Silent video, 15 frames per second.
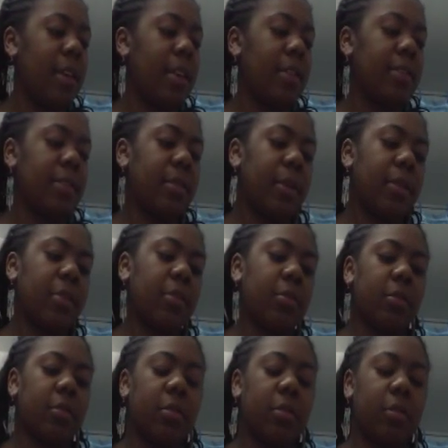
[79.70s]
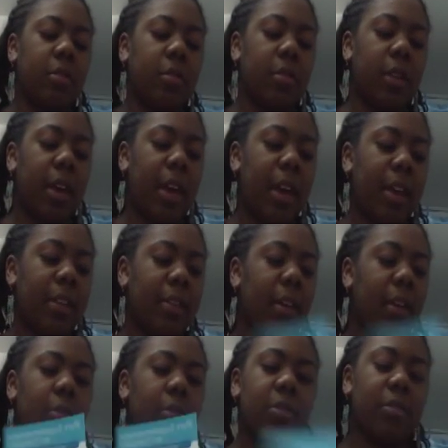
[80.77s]
some other little
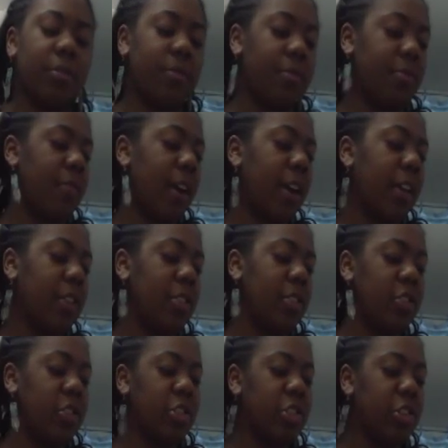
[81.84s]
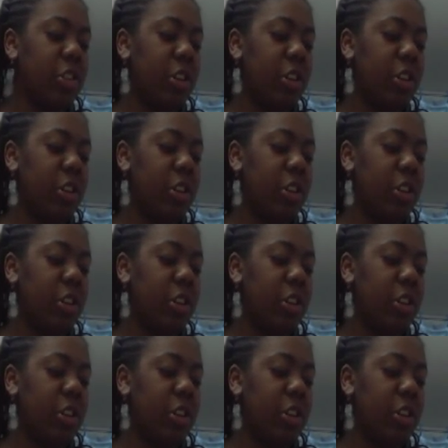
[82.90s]
handouts in French.